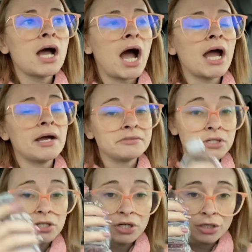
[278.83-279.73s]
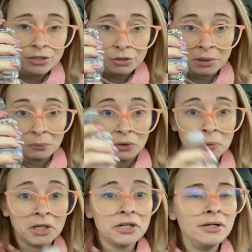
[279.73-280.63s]
I have to drink more
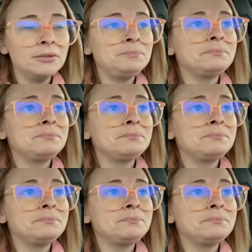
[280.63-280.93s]
water,